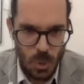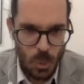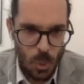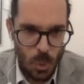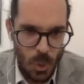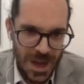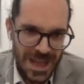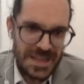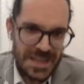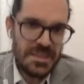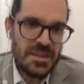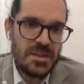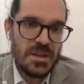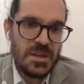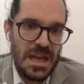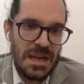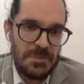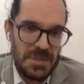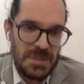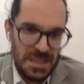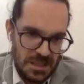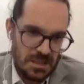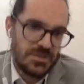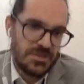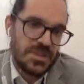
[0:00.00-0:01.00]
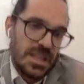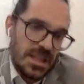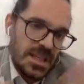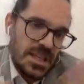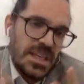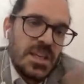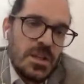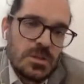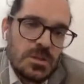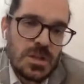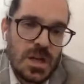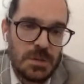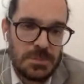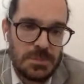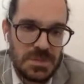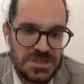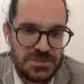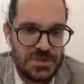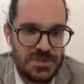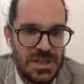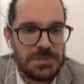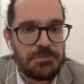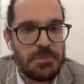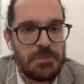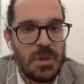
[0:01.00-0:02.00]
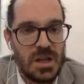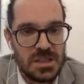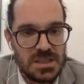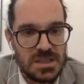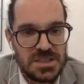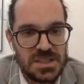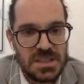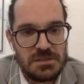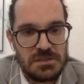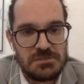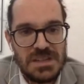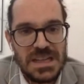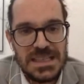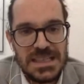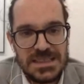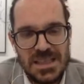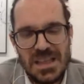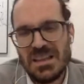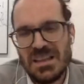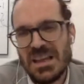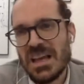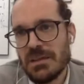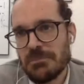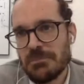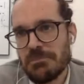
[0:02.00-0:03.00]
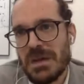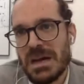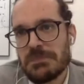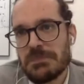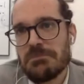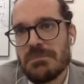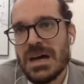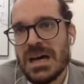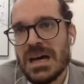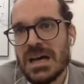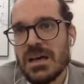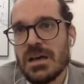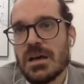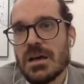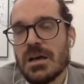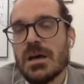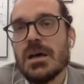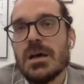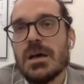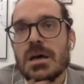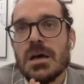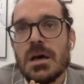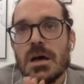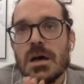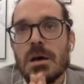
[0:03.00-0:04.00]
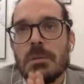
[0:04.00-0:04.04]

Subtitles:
Why the EU common trade policy, right? My